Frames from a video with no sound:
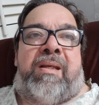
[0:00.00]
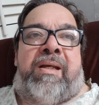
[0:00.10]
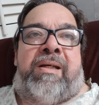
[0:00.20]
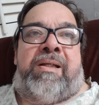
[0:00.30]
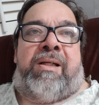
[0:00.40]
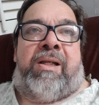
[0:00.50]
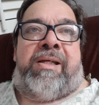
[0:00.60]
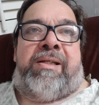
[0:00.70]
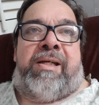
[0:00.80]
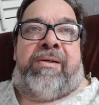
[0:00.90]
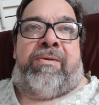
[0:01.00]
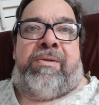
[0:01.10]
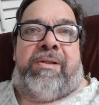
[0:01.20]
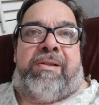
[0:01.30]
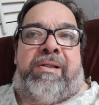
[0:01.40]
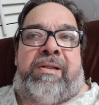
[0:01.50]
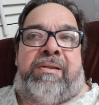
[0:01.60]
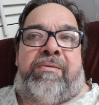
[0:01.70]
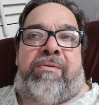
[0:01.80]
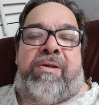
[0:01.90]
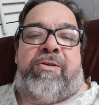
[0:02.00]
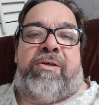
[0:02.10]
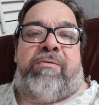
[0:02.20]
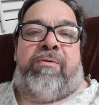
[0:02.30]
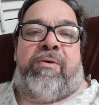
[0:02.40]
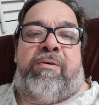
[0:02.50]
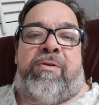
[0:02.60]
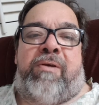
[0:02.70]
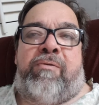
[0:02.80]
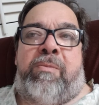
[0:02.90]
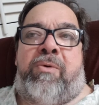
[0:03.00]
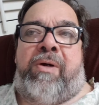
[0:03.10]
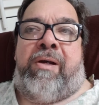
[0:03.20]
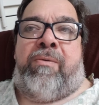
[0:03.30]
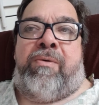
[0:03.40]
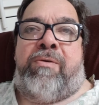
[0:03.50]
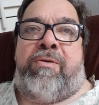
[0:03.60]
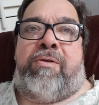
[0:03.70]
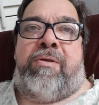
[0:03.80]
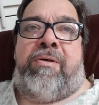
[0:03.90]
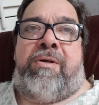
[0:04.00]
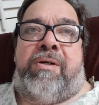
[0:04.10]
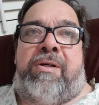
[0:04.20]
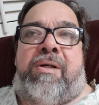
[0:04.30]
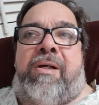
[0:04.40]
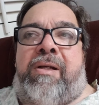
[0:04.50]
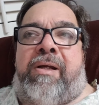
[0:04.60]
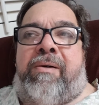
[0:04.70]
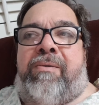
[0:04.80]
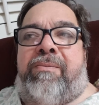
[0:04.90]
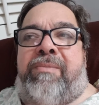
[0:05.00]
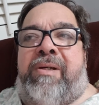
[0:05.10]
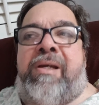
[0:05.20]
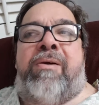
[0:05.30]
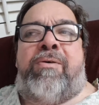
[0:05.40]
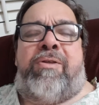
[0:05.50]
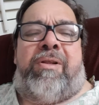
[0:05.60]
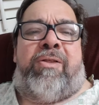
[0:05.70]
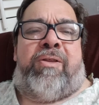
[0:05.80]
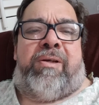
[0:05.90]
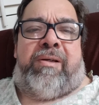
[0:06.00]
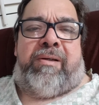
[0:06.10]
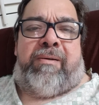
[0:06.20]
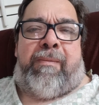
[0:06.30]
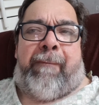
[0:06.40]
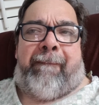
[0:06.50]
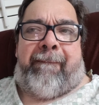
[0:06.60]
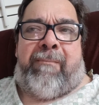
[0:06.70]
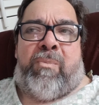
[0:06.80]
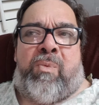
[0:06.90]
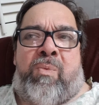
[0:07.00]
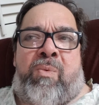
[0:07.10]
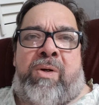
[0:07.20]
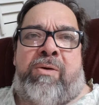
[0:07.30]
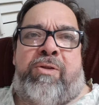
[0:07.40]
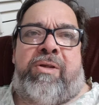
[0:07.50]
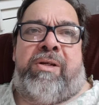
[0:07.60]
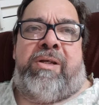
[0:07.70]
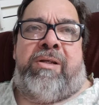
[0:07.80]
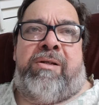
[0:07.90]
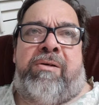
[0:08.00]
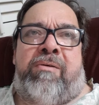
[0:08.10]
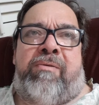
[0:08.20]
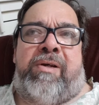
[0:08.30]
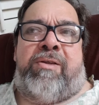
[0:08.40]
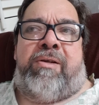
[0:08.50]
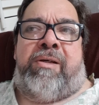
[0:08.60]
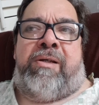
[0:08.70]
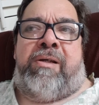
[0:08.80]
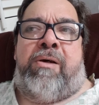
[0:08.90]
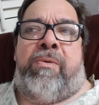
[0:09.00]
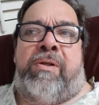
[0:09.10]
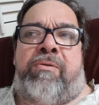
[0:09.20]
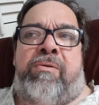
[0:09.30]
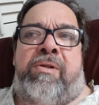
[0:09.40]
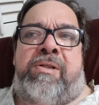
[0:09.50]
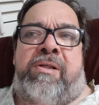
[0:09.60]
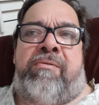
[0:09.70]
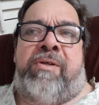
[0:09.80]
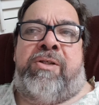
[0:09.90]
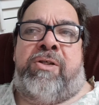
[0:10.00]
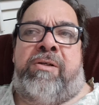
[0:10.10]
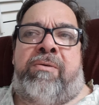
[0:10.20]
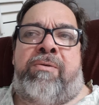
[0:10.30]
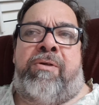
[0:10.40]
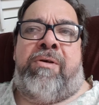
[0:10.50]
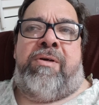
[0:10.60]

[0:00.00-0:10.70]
and laid down and rested for several more hours. Now, here's the thing. We're sitting in here resting, going through the TV channels,